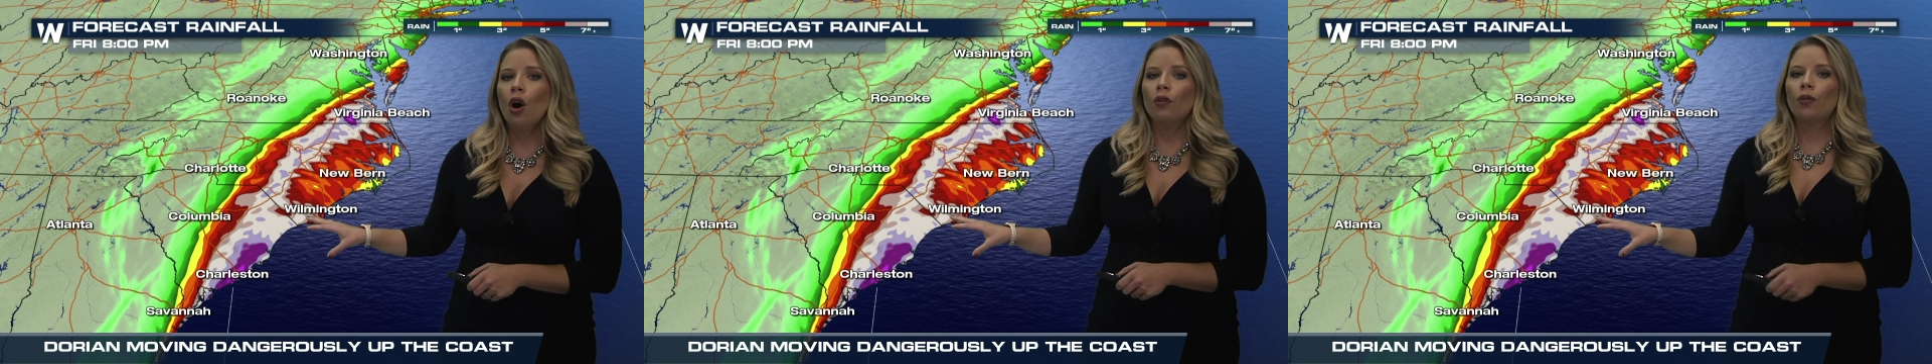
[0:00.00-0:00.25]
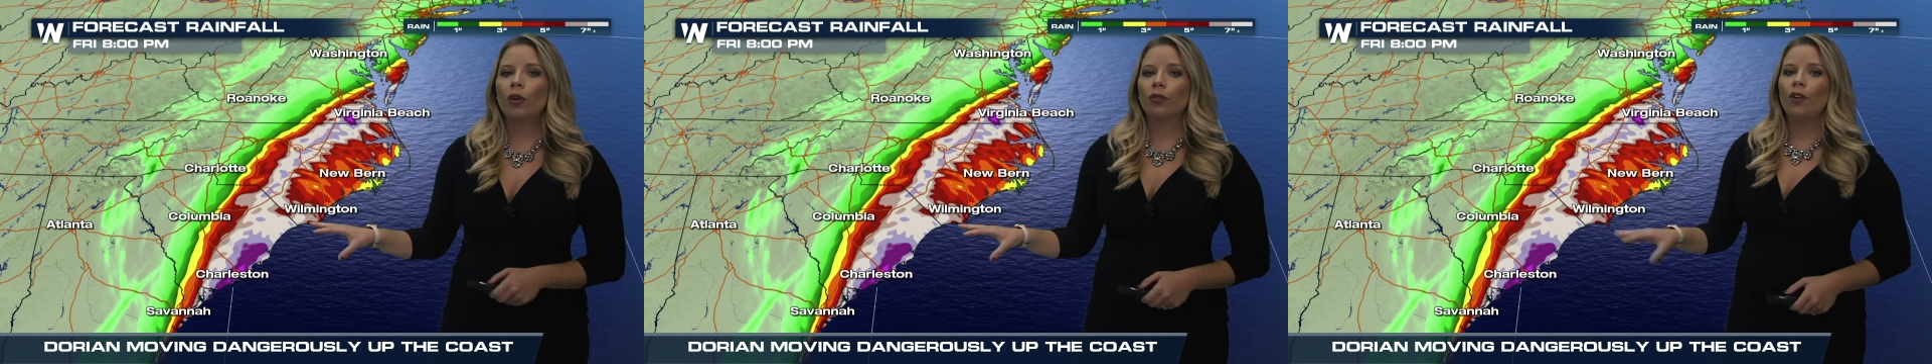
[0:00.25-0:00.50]

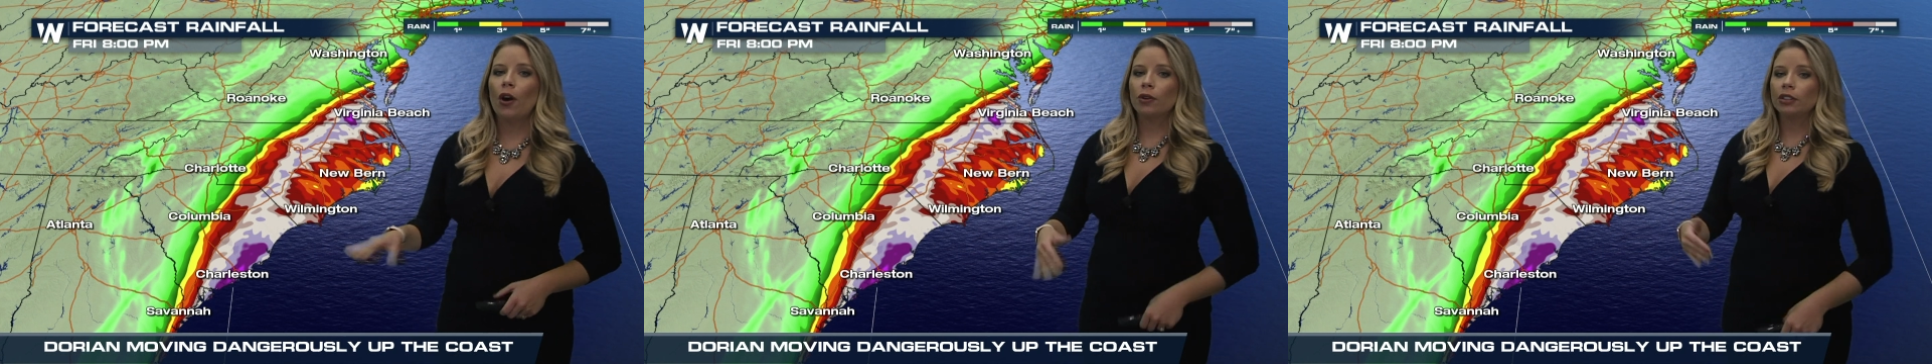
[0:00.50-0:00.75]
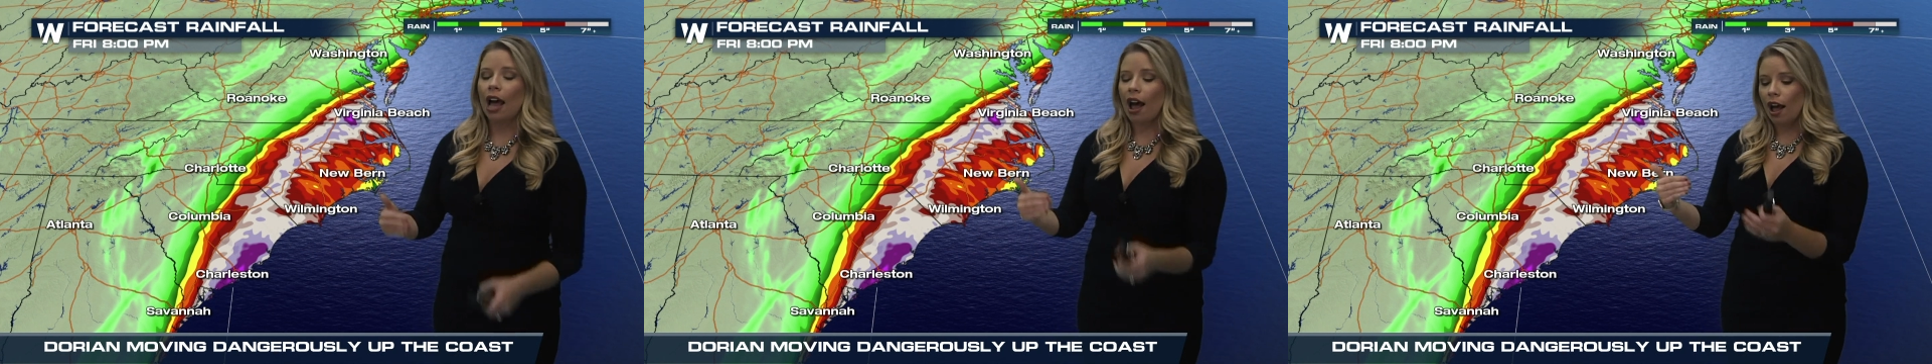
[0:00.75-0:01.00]
for
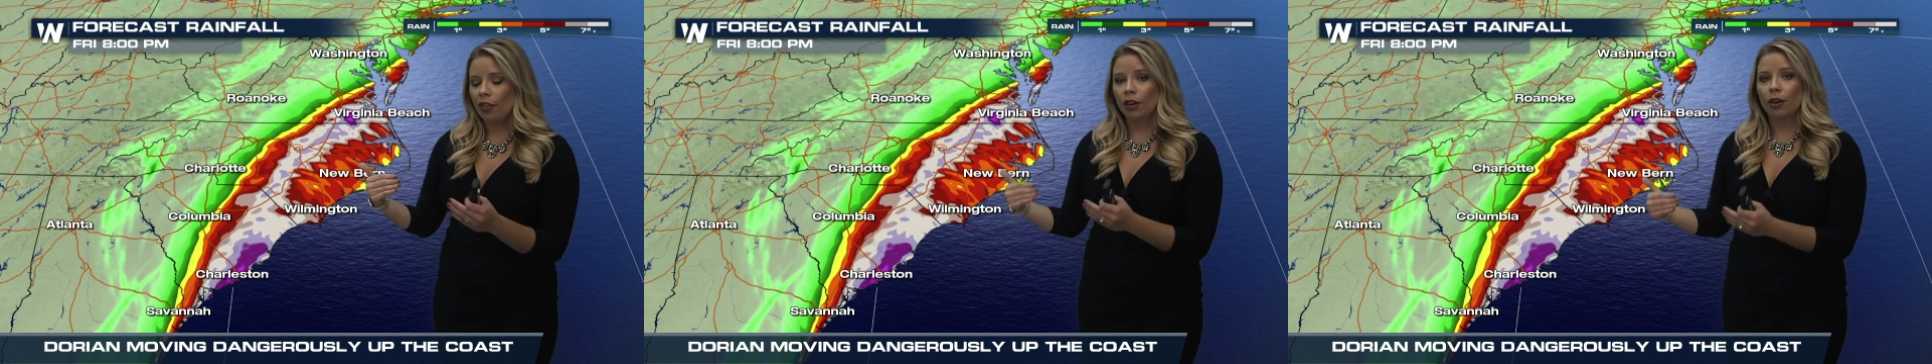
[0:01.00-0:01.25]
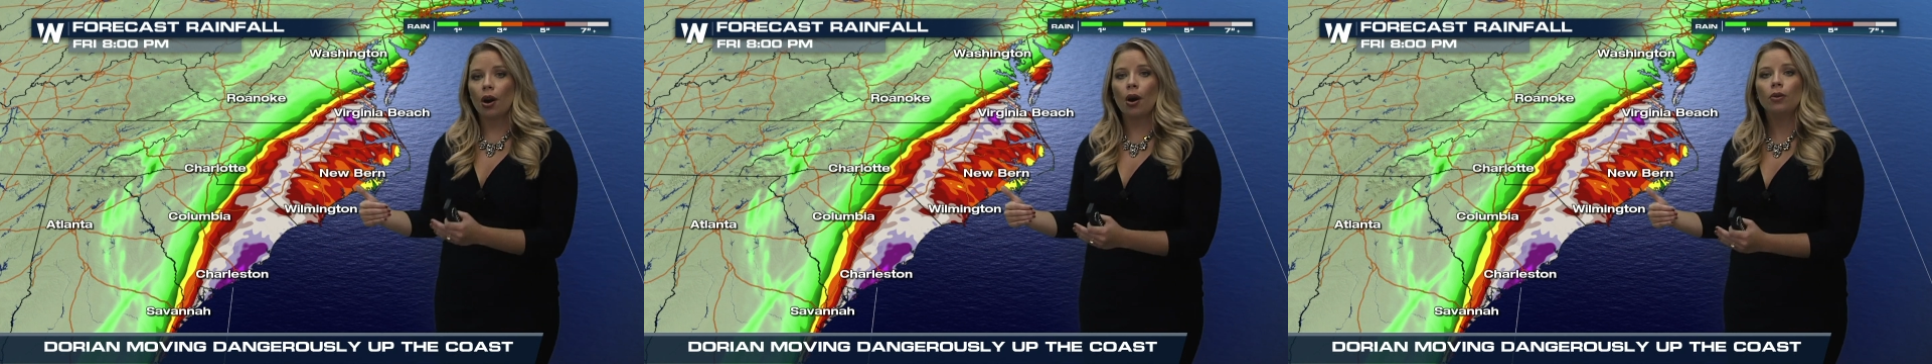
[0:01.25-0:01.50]
folks on the
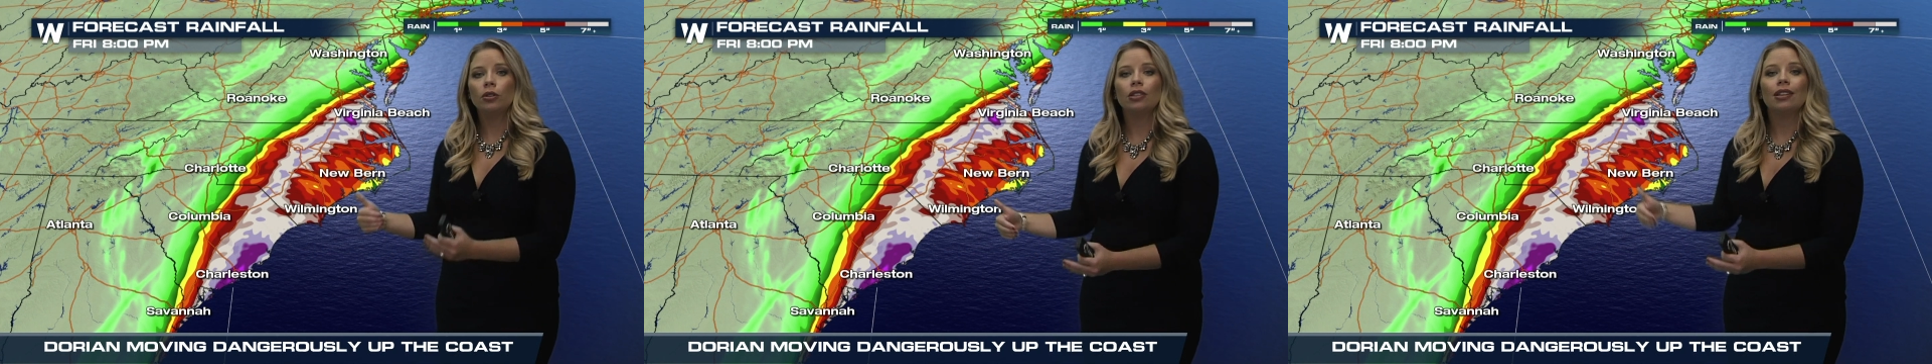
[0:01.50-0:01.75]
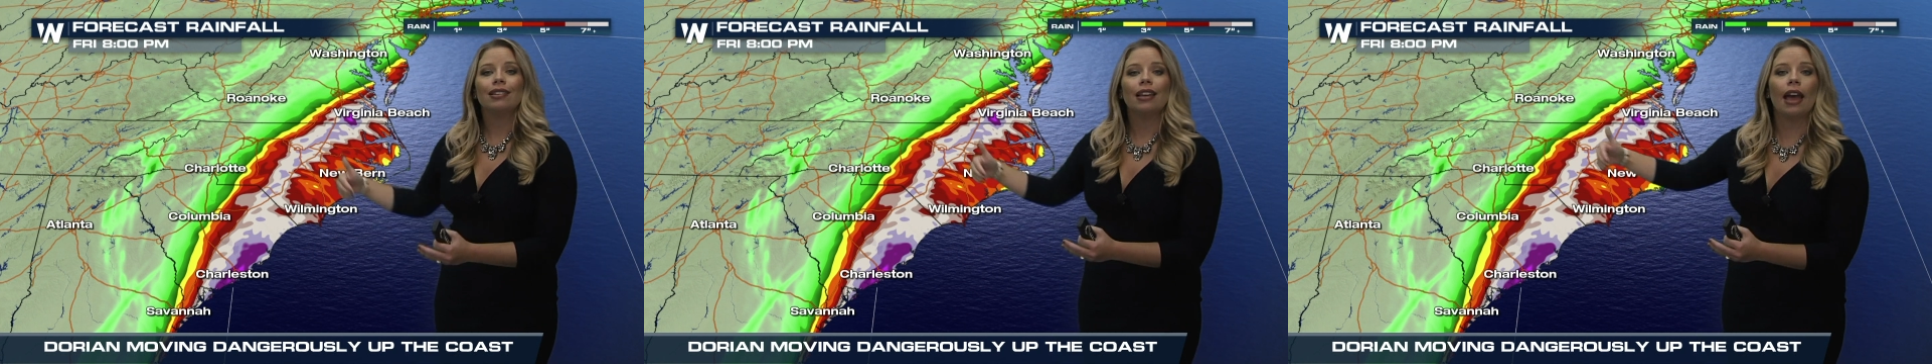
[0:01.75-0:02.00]

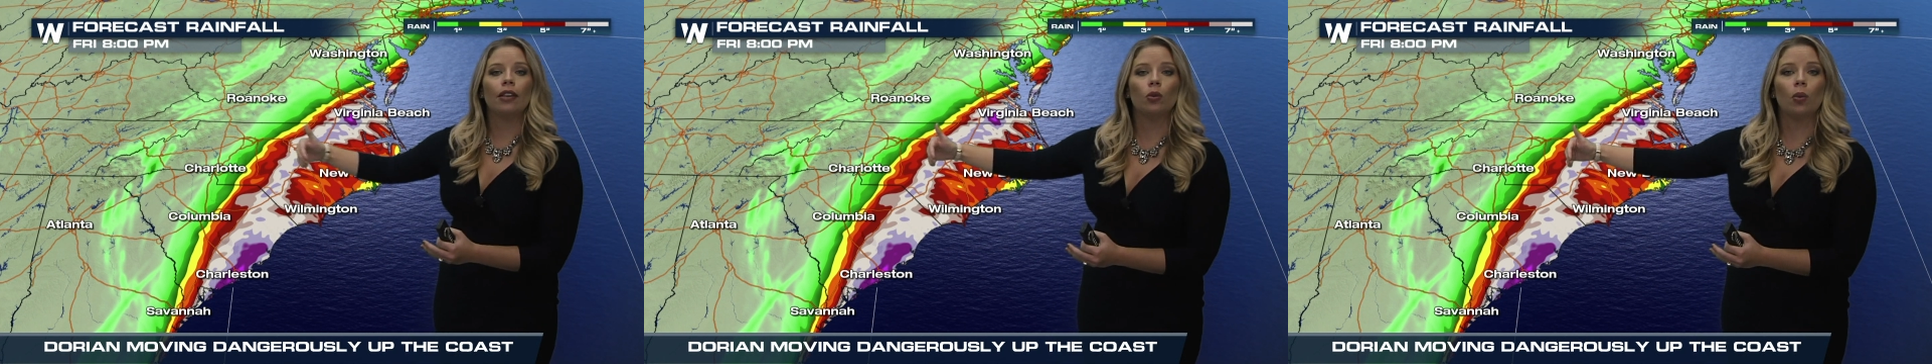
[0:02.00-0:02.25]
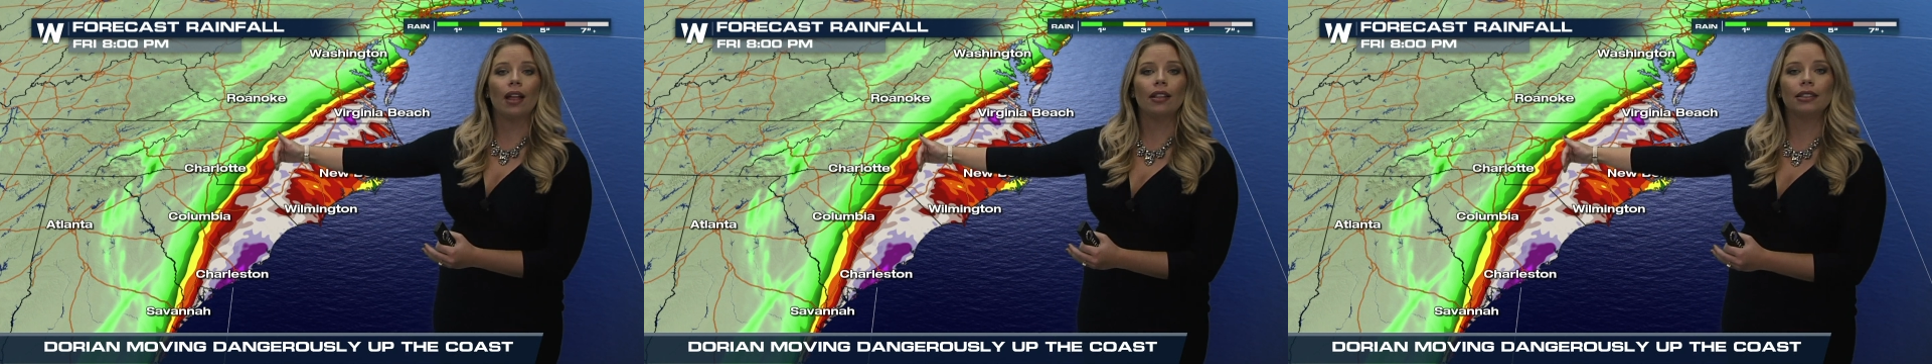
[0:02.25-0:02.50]
coast as
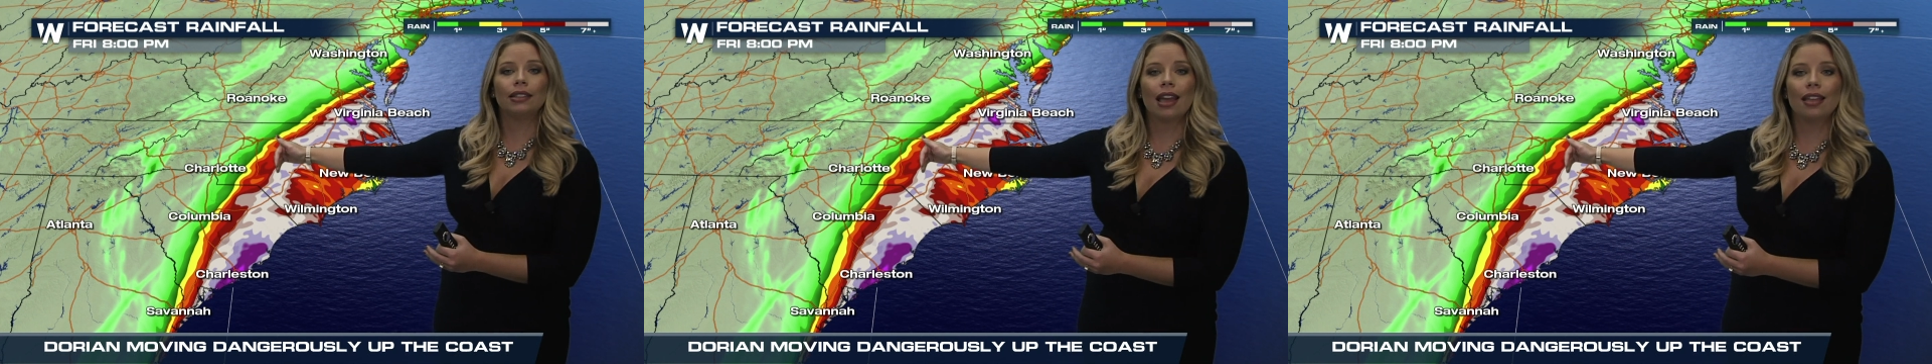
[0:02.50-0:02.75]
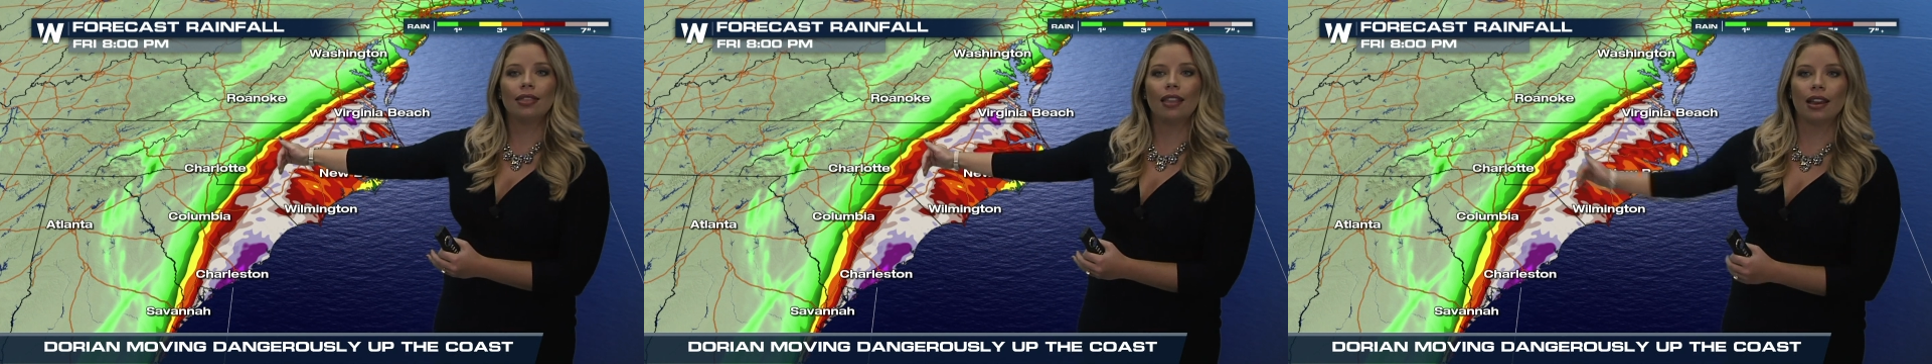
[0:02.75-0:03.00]
well as
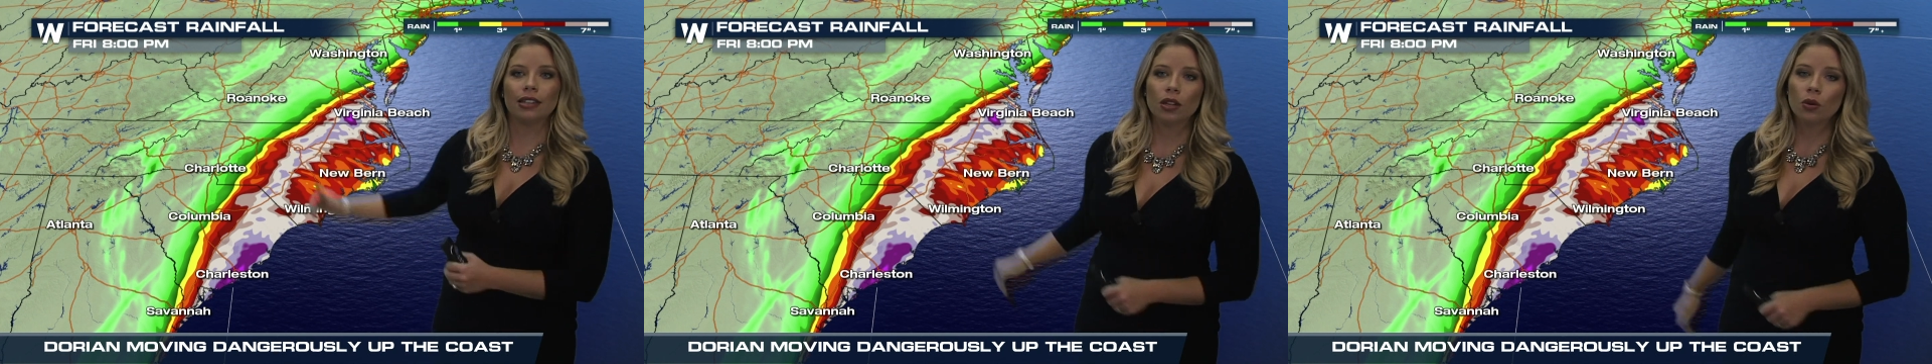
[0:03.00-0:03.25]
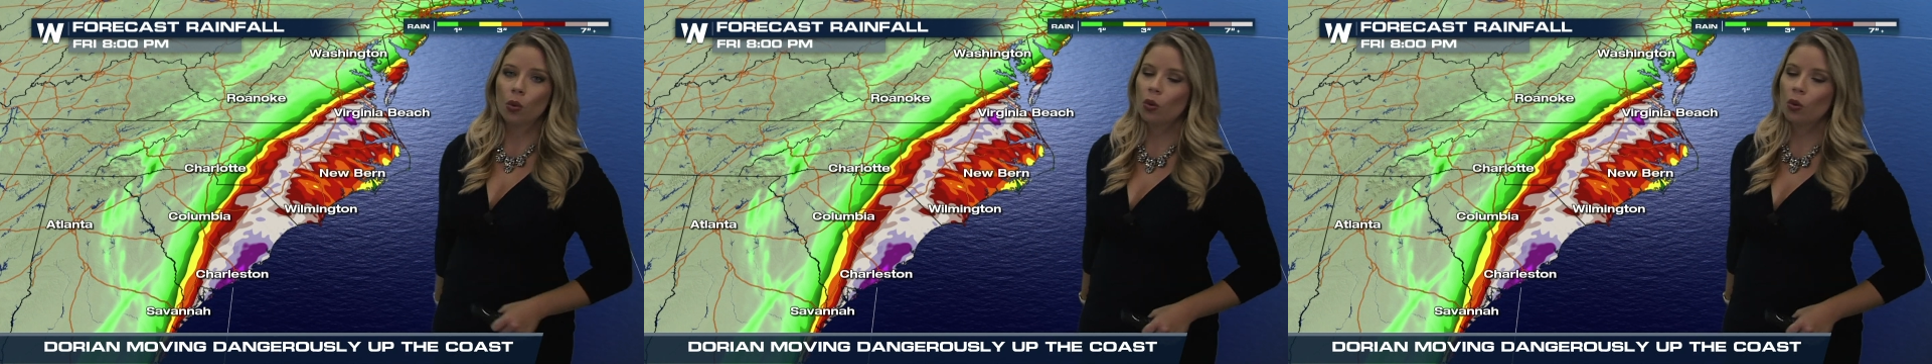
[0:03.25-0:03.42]
inland,